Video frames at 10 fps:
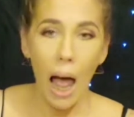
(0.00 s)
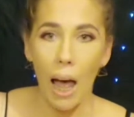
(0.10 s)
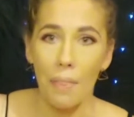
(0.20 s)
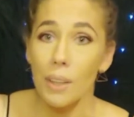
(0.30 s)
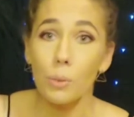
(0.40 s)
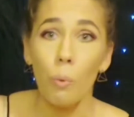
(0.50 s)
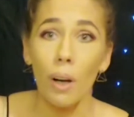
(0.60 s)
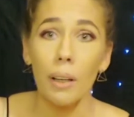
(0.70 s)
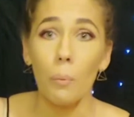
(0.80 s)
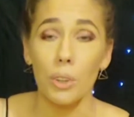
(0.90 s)
This
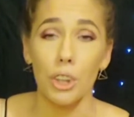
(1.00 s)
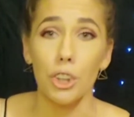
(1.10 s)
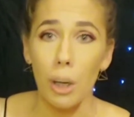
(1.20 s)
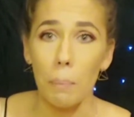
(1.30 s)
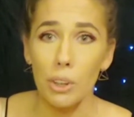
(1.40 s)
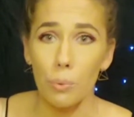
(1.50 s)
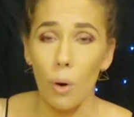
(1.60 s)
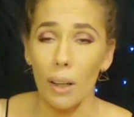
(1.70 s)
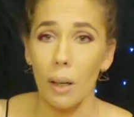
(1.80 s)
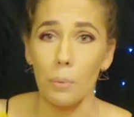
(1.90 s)
one was the cheapest
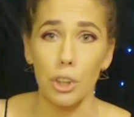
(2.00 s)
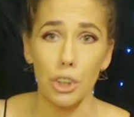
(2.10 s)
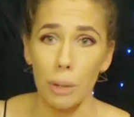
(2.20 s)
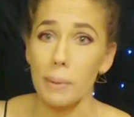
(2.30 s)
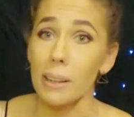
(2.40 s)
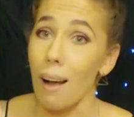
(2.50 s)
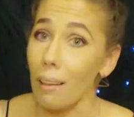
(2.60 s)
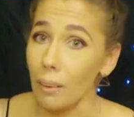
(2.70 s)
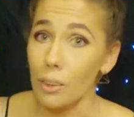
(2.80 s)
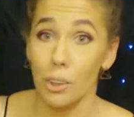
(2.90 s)
one. It was the cheapest
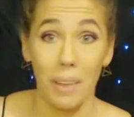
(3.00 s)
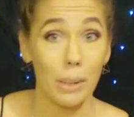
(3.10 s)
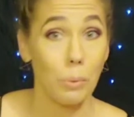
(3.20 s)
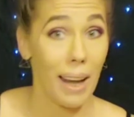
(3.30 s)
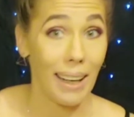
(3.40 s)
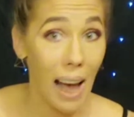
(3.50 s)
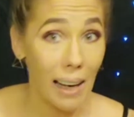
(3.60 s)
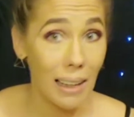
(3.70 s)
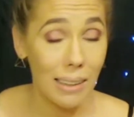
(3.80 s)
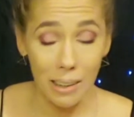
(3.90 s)
color, so that's why I got
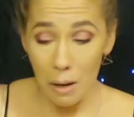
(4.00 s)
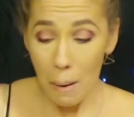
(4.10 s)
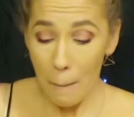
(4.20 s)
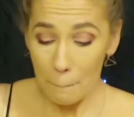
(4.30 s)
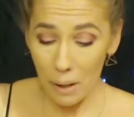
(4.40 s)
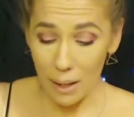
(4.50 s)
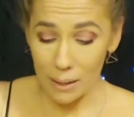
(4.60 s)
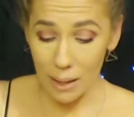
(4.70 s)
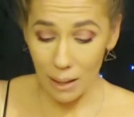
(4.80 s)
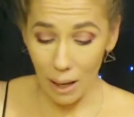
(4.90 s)
it. But,
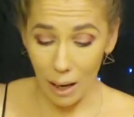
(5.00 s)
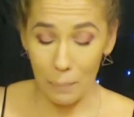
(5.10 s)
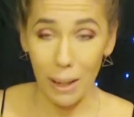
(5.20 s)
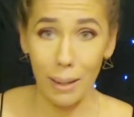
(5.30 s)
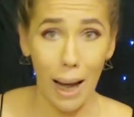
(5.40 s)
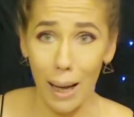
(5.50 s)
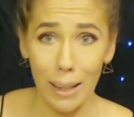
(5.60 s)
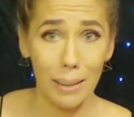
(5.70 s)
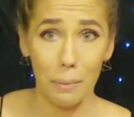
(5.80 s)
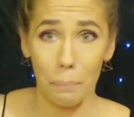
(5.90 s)
I mean, I
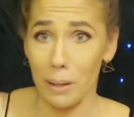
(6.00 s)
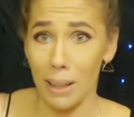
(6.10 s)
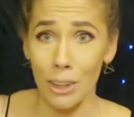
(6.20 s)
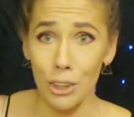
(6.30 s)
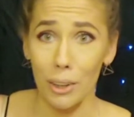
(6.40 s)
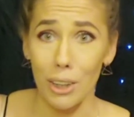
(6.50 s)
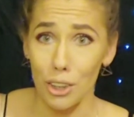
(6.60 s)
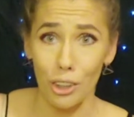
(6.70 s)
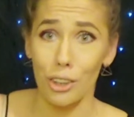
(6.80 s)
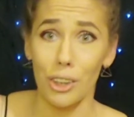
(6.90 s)
can potentially
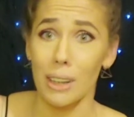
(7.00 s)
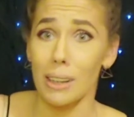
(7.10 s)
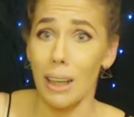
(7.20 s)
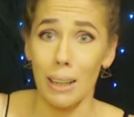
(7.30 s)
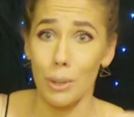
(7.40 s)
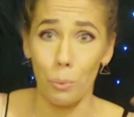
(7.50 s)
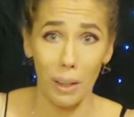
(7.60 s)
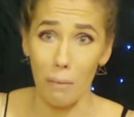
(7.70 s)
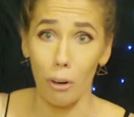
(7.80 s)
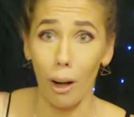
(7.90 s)
turn this into
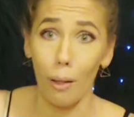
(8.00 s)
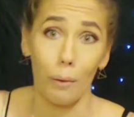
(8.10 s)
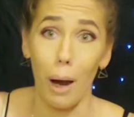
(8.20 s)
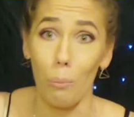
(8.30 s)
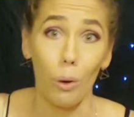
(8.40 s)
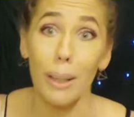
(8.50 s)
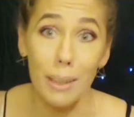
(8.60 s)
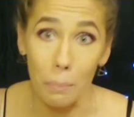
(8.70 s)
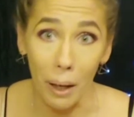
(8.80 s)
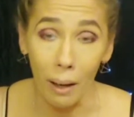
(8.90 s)
whatever color I want it to
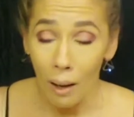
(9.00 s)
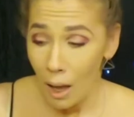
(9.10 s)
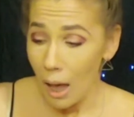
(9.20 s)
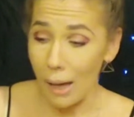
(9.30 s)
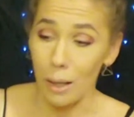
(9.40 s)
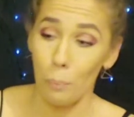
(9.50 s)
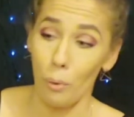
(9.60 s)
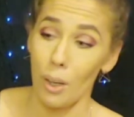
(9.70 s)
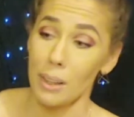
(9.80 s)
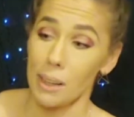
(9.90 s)
be. I could
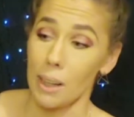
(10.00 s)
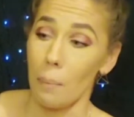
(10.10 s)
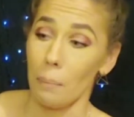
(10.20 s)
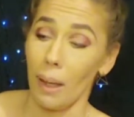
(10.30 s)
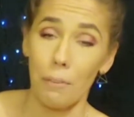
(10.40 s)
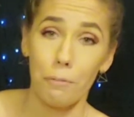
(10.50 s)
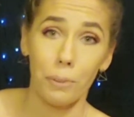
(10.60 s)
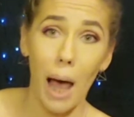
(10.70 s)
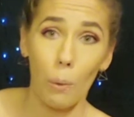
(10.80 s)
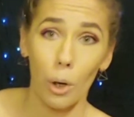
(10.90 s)
put some, like,
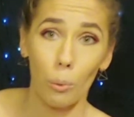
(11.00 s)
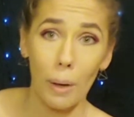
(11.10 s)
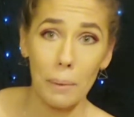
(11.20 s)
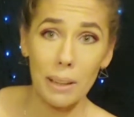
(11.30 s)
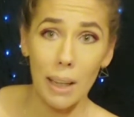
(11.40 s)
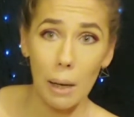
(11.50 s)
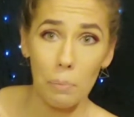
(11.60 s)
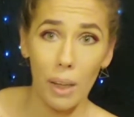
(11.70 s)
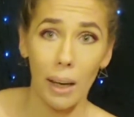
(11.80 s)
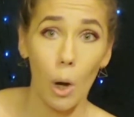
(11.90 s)
flower ribbon type
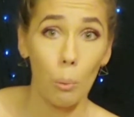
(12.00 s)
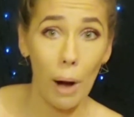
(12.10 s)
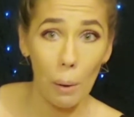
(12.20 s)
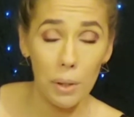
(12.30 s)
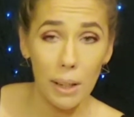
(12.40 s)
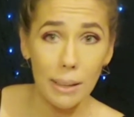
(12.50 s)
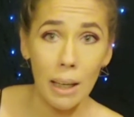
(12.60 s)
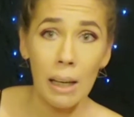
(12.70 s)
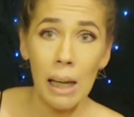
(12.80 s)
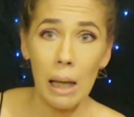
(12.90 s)
thing around it
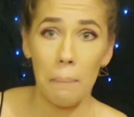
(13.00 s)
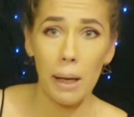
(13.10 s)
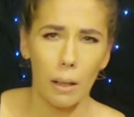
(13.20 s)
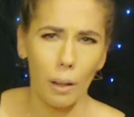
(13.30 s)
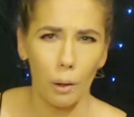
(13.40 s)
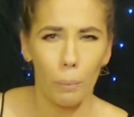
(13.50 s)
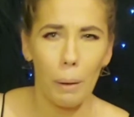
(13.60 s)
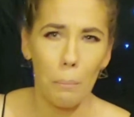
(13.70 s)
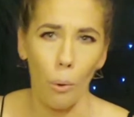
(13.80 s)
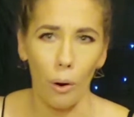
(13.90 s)
and make little bit
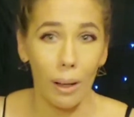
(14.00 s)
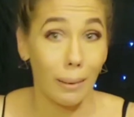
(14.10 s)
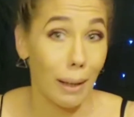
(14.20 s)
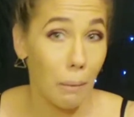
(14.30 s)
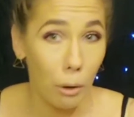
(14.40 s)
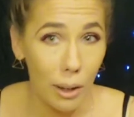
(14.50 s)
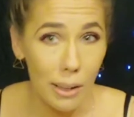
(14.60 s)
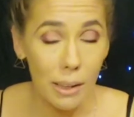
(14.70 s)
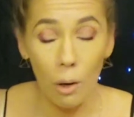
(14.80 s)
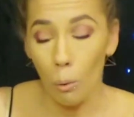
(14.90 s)
more
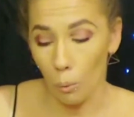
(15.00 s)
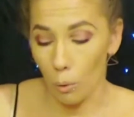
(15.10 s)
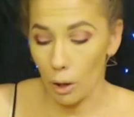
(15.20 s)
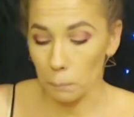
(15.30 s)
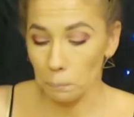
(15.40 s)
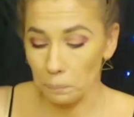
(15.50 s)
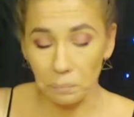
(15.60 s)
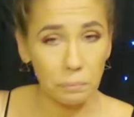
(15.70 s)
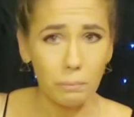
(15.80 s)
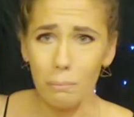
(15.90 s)
glamorous. Or
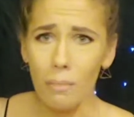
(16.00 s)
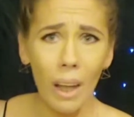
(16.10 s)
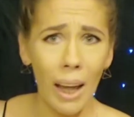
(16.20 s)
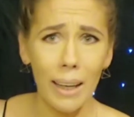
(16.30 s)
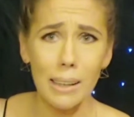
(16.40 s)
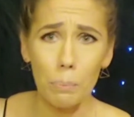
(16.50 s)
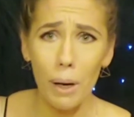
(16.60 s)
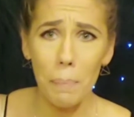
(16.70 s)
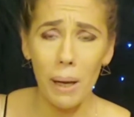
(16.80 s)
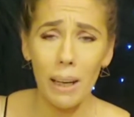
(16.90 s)
I can spray
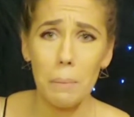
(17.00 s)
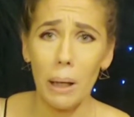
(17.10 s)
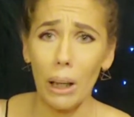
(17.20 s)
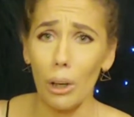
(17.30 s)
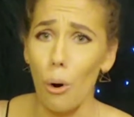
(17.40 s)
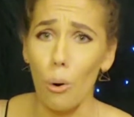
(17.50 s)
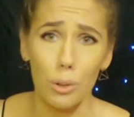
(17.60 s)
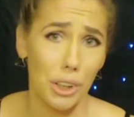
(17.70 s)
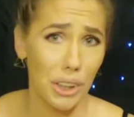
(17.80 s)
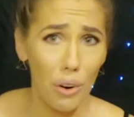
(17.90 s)
paint it and make it gold,
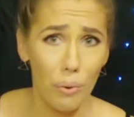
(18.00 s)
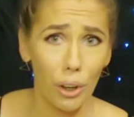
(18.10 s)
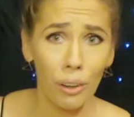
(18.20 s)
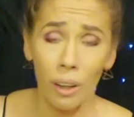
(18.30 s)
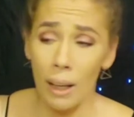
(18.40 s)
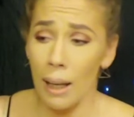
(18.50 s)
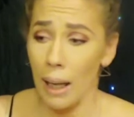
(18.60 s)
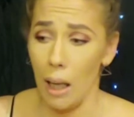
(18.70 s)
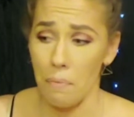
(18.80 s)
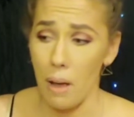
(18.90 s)
silver.
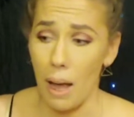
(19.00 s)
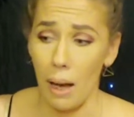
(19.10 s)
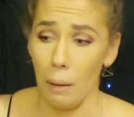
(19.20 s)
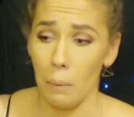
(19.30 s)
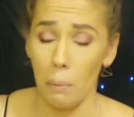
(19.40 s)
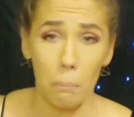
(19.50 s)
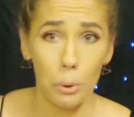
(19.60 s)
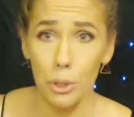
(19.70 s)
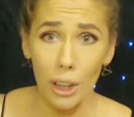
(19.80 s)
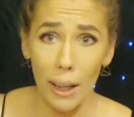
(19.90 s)
If I'm
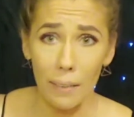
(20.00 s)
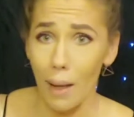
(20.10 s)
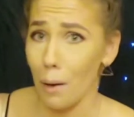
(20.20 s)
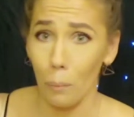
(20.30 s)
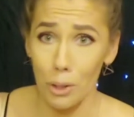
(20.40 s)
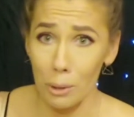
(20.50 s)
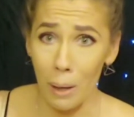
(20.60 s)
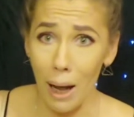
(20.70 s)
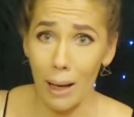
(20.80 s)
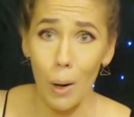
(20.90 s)
bougie like that, which I'm
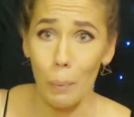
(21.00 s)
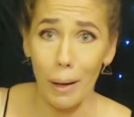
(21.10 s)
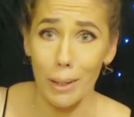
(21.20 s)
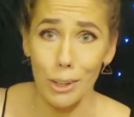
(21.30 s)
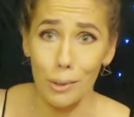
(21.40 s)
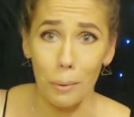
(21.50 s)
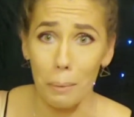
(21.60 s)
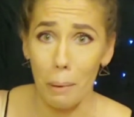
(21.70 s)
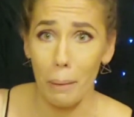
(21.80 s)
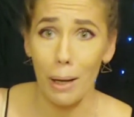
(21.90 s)
not, I'll probably just throw it in my
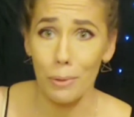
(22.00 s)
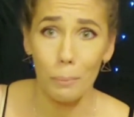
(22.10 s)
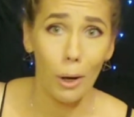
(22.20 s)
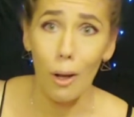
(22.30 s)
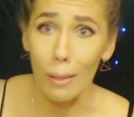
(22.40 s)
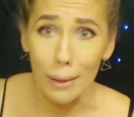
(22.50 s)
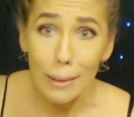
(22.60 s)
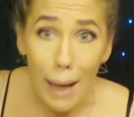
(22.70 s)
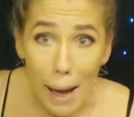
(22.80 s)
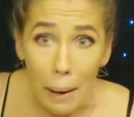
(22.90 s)
bathroom and call it a
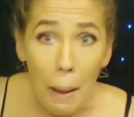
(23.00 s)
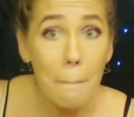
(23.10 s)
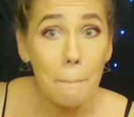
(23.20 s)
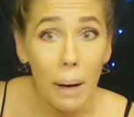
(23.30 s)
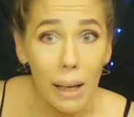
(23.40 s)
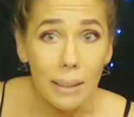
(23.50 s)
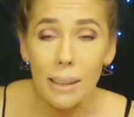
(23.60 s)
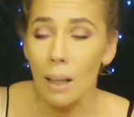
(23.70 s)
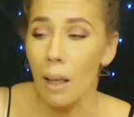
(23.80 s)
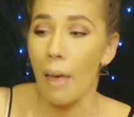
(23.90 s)
day. But
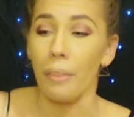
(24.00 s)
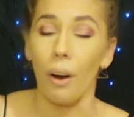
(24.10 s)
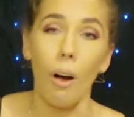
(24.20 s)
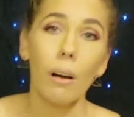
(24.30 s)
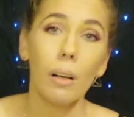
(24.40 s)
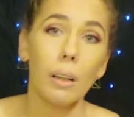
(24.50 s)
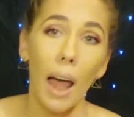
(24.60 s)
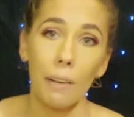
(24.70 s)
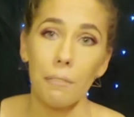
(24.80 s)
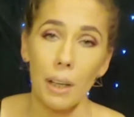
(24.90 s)
there are a lot
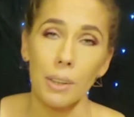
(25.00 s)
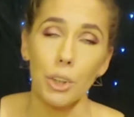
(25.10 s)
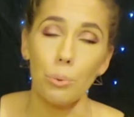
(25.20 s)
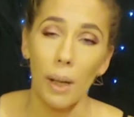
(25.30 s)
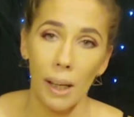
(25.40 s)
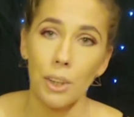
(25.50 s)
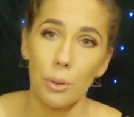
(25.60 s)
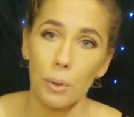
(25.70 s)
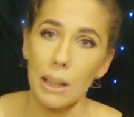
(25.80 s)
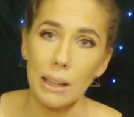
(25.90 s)
of things that you can do
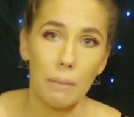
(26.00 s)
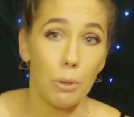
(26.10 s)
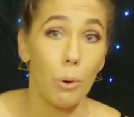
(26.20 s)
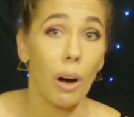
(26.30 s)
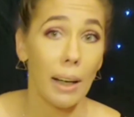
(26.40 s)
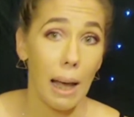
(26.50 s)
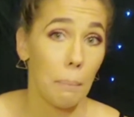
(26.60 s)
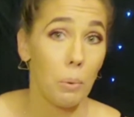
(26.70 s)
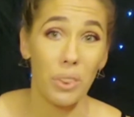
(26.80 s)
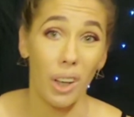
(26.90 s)
with this if you are unhappy
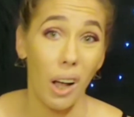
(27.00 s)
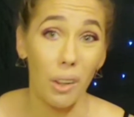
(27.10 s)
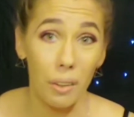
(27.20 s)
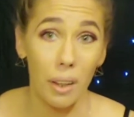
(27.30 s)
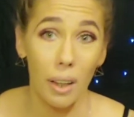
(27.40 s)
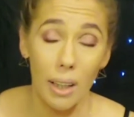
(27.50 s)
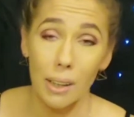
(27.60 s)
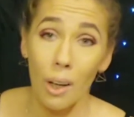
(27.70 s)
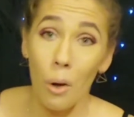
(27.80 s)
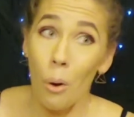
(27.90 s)
with the color that it is.
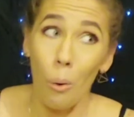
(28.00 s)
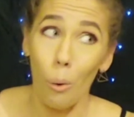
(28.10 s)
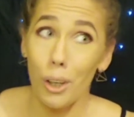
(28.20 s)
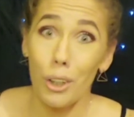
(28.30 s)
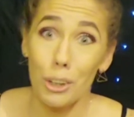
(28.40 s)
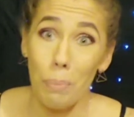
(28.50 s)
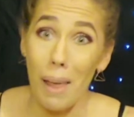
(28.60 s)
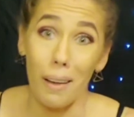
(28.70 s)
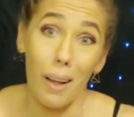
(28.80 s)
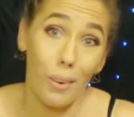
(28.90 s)
Or you can just buy a
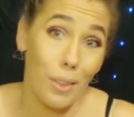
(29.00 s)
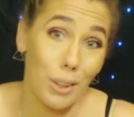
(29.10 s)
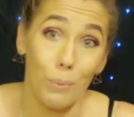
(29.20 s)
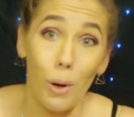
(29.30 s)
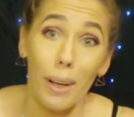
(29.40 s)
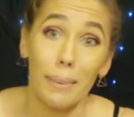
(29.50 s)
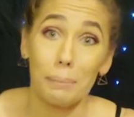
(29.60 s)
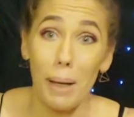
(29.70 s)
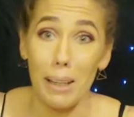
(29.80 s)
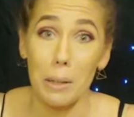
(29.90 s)
color that you want
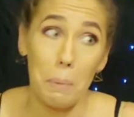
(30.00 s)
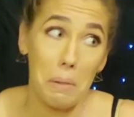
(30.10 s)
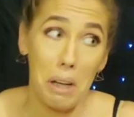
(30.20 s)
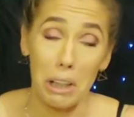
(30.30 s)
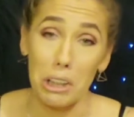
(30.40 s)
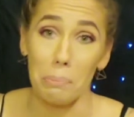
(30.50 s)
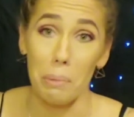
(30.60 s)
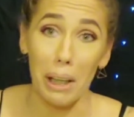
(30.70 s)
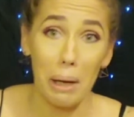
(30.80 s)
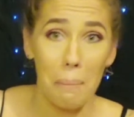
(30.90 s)
and spend the extra
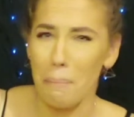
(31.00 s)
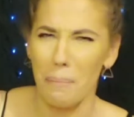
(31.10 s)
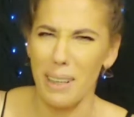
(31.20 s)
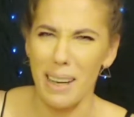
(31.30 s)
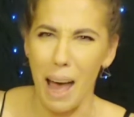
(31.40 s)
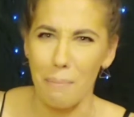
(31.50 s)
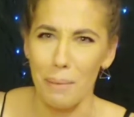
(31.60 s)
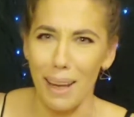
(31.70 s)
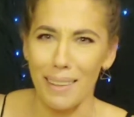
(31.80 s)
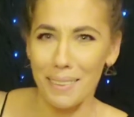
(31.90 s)
money. Not me.